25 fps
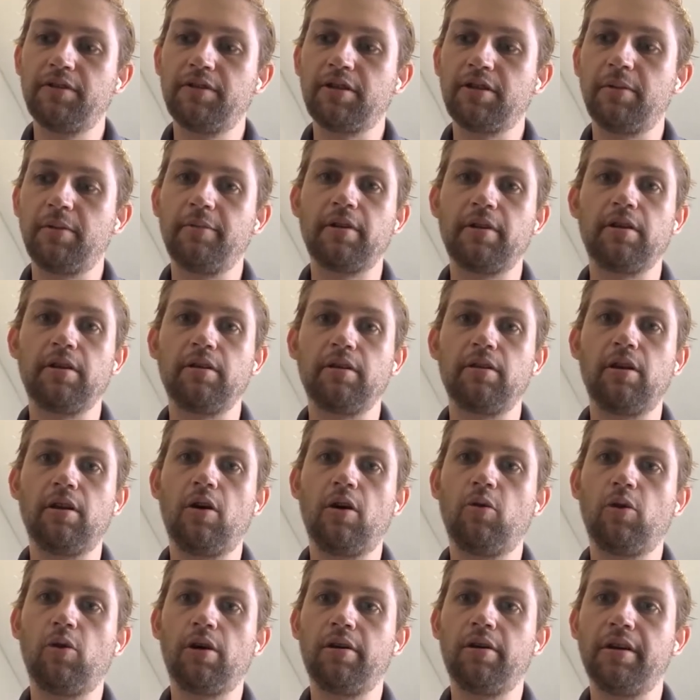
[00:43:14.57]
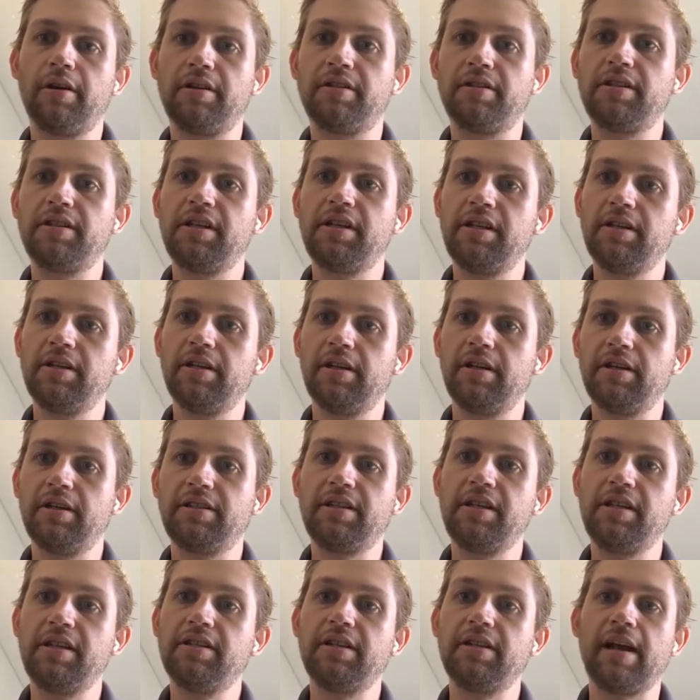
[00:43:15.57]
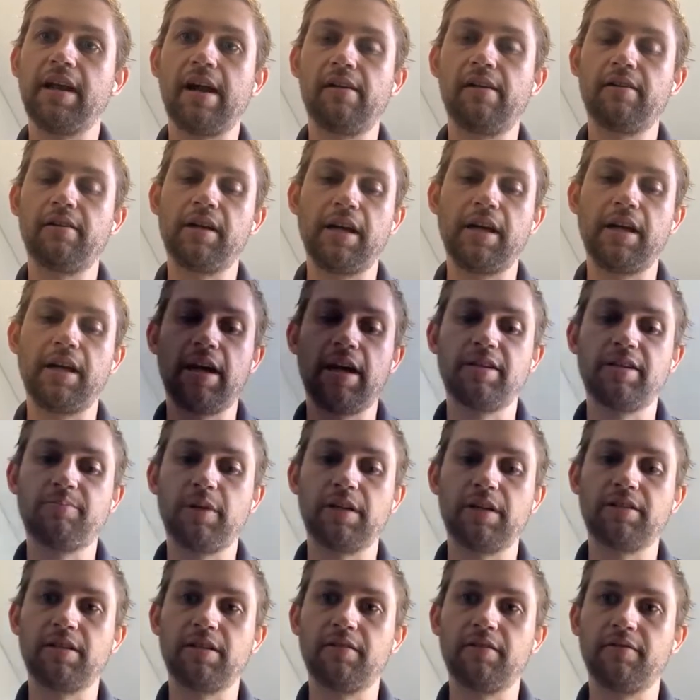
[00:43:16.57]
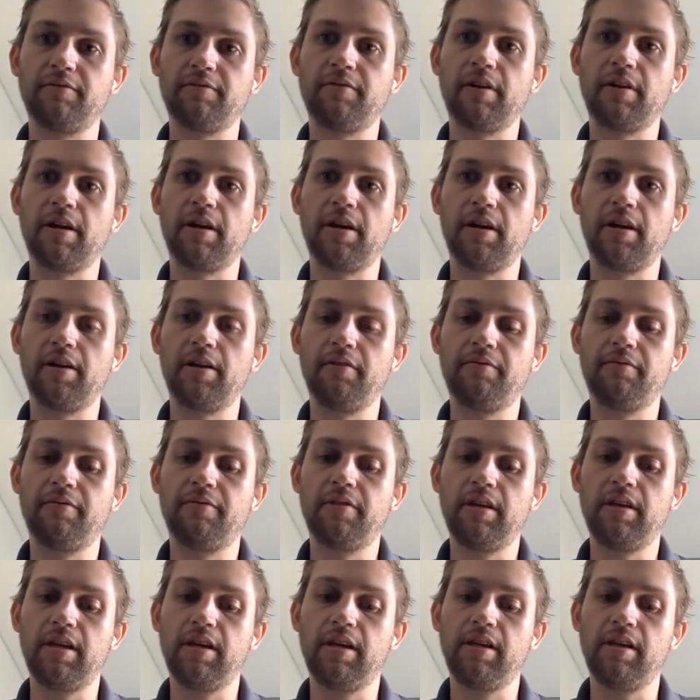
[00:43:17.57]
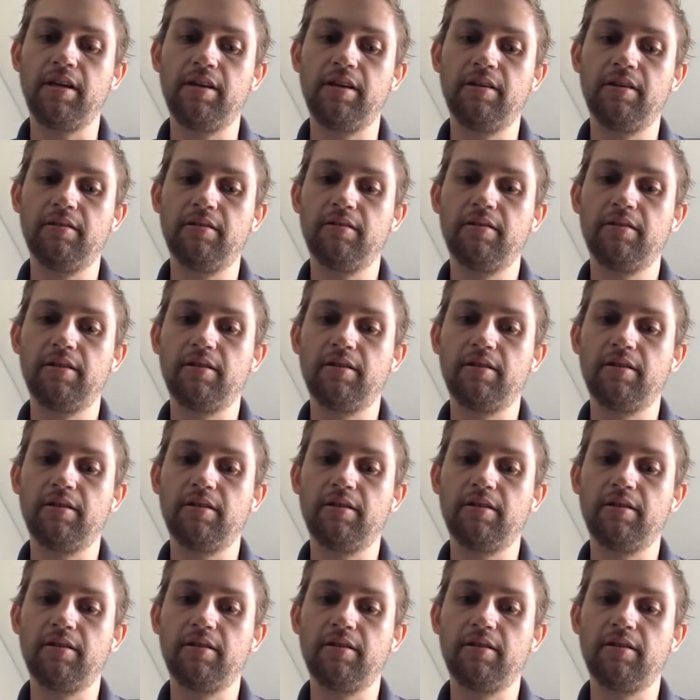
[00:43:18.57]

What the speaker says: some of the lower and seasonality aspects of the